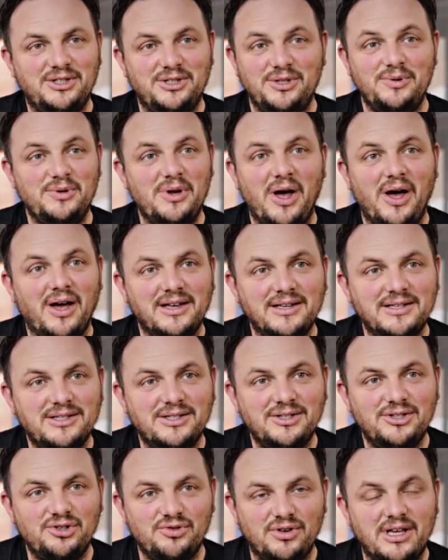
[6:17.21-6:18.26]
two
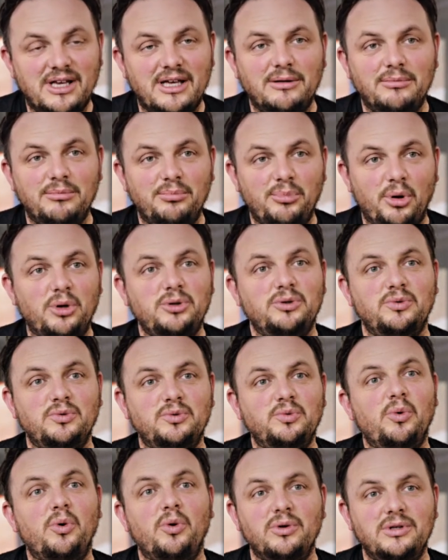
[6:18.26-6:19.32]
nights drinking
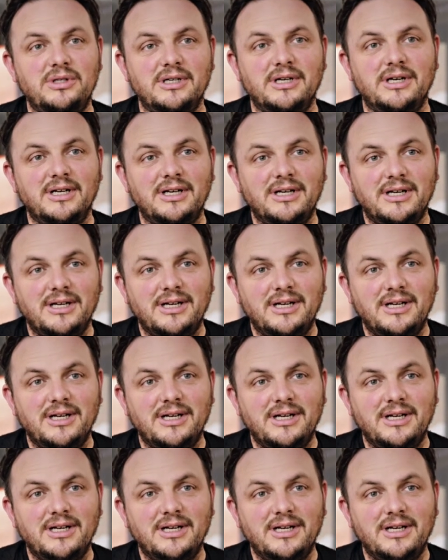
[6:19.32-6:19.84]
bottled water.